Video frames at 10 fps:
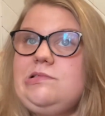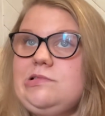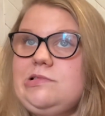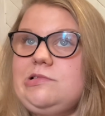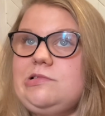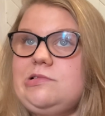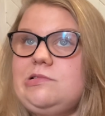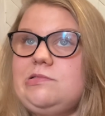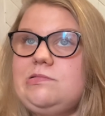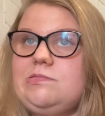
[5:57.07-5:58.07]

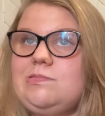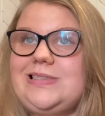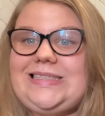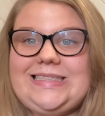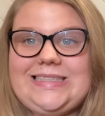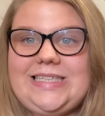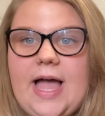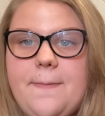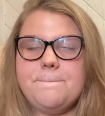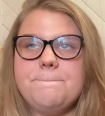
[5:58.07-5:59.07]
So
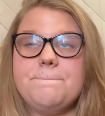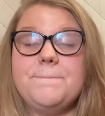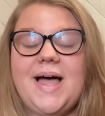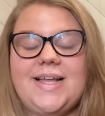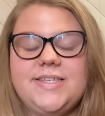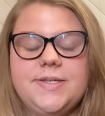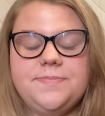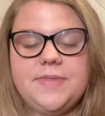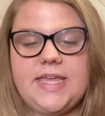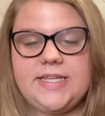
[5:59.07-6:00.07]
yeah, but
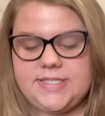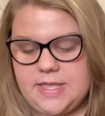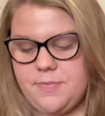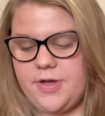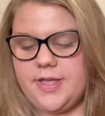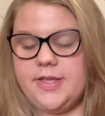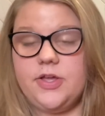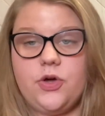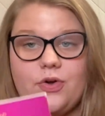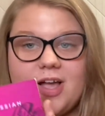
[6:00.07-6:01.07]
it is the book
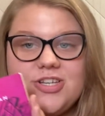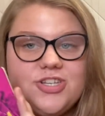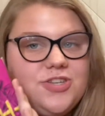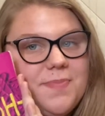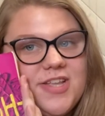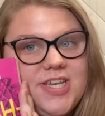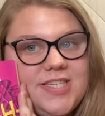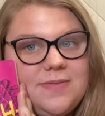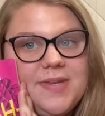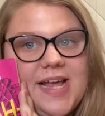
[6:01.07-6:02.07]
Crushed by
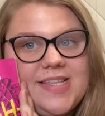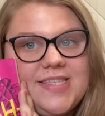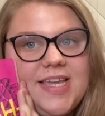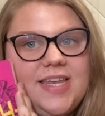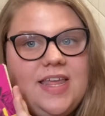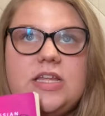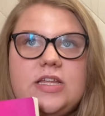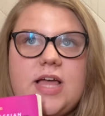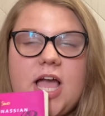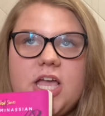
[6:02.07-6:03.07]
Jessie Manassian.
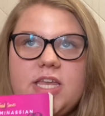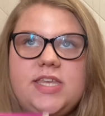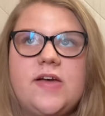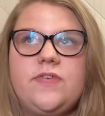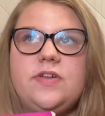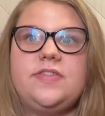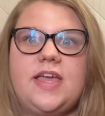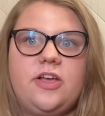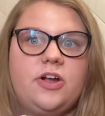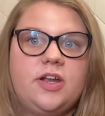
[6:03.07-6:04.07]
I could never
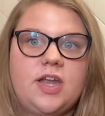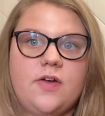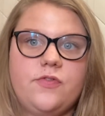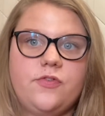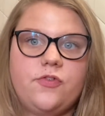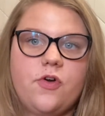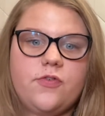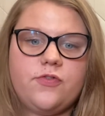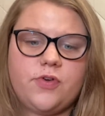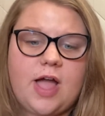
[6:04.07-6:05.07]
thank her enough
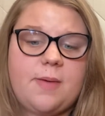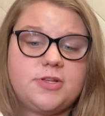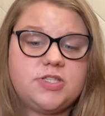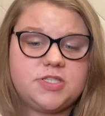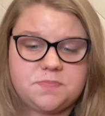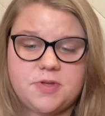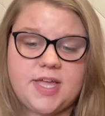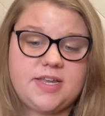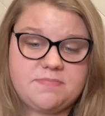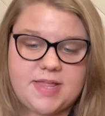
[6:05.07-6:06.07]
for how much this
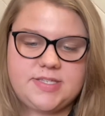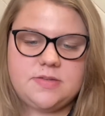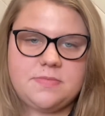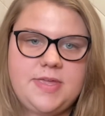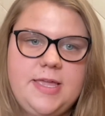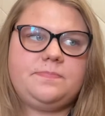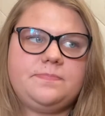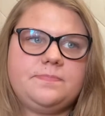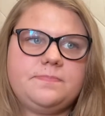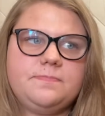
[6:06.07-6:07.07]
book had meant to me.
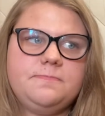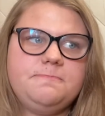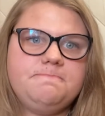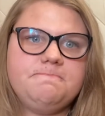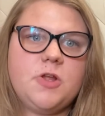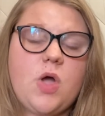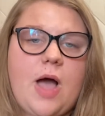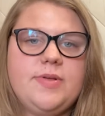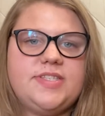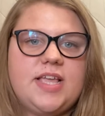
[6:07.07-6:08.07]

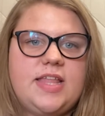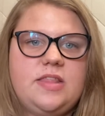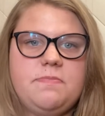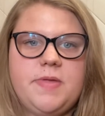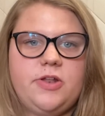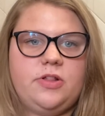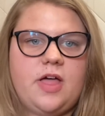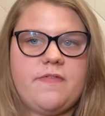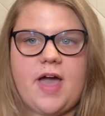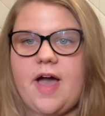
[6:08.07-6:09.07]
I was in the
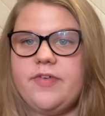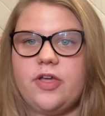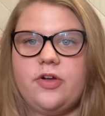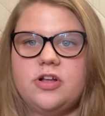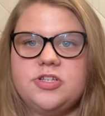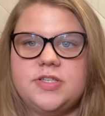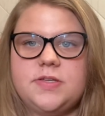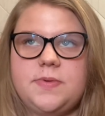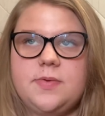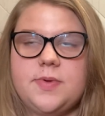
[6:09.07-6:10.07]
middle of having a crush on
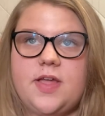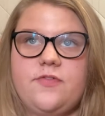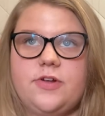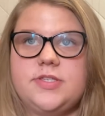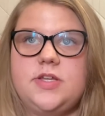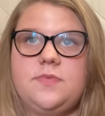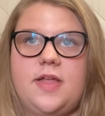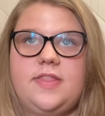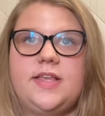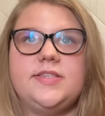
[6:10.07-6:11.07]
somebody when I first had
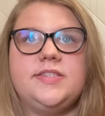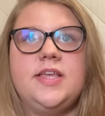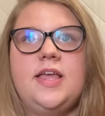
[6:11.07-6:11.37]
read this,